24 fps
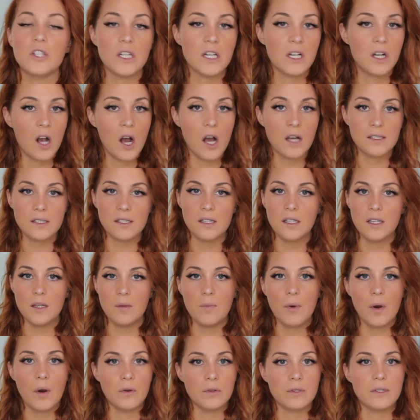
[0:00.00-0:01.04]
constantly
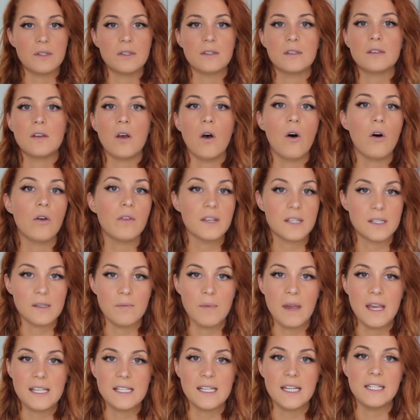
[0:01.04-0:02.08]
posts all this
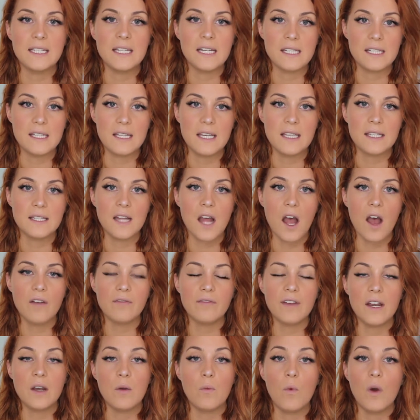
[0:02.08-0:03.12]
amazing Disney stuff.
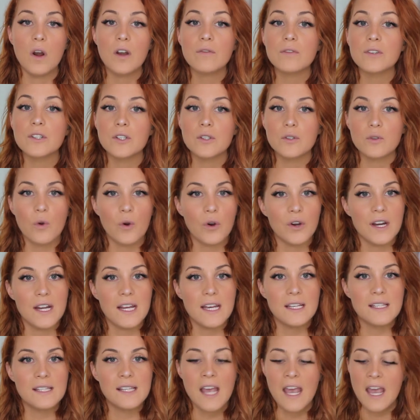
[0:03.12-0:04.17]
And in one of her
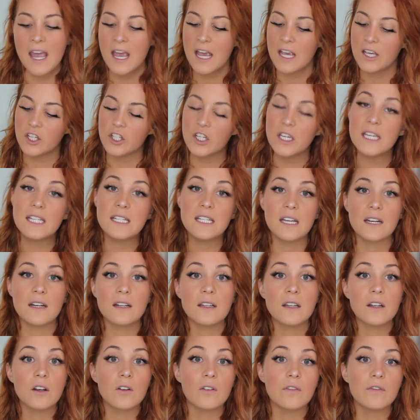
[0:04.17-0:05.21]
stories, she did a
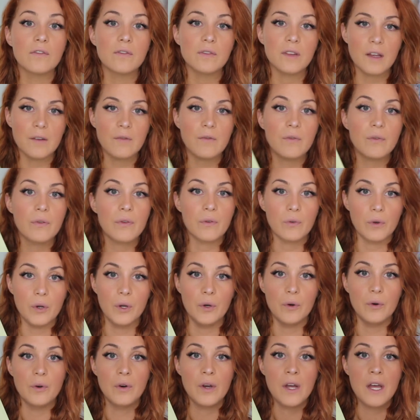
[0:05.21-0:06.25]
little flip
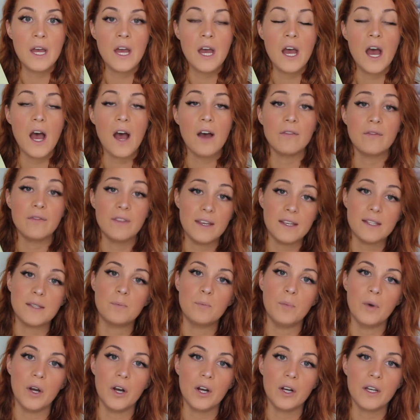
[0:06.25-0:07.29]
through of this
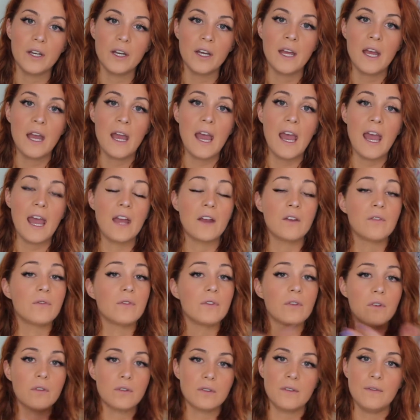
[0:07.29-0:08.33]
book. And for
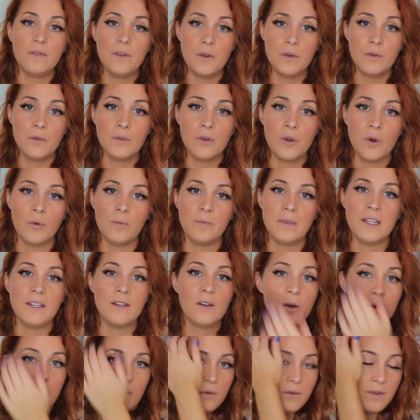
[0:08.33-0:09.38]
those of you who know me
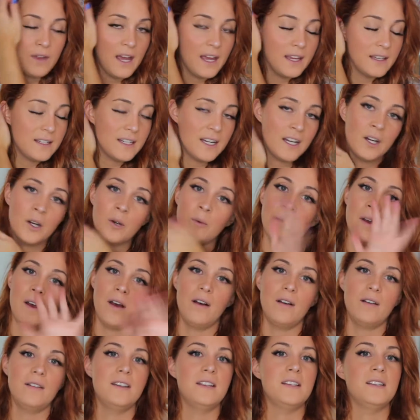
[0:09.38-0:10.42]
know that
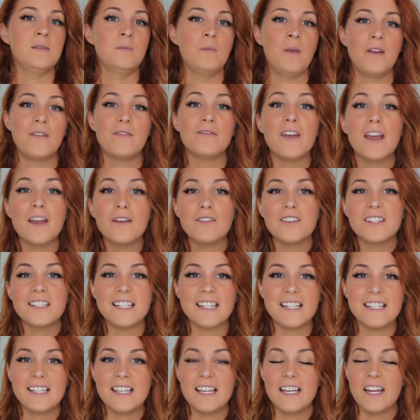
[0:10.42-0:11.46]
Tinkerbell is my favorite
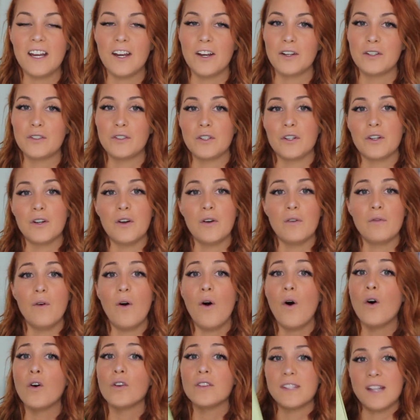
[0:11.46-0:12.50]
Disney character
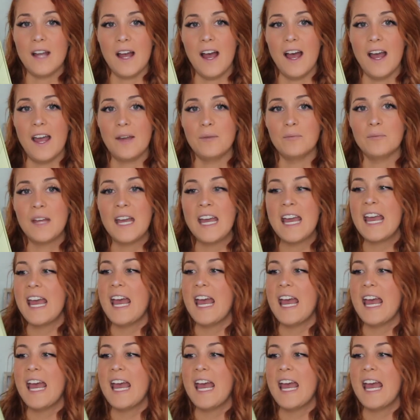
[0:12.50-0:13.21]
of all time,